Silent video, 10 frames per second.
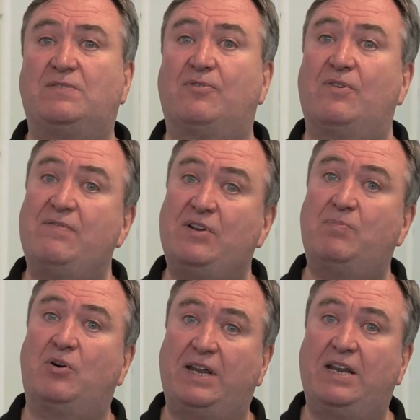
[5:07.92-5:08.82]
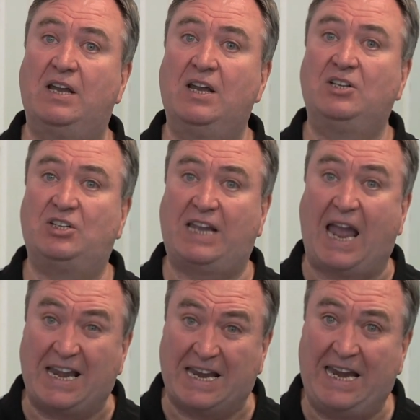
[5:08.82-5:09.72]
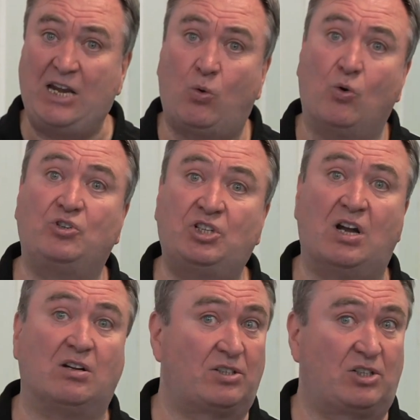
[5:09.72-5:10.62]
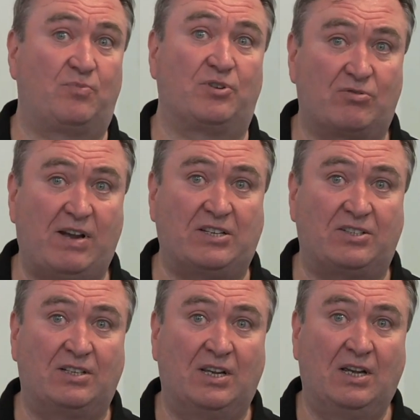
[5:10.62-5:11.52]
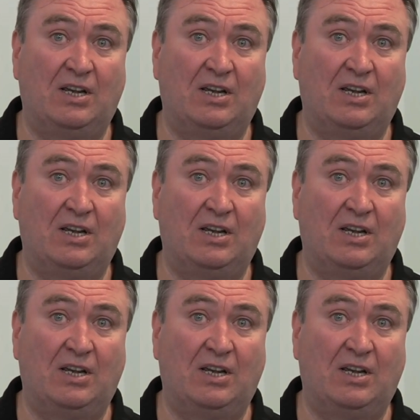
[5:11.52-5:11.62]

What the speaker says: is for everybody to get an equal chance to progress.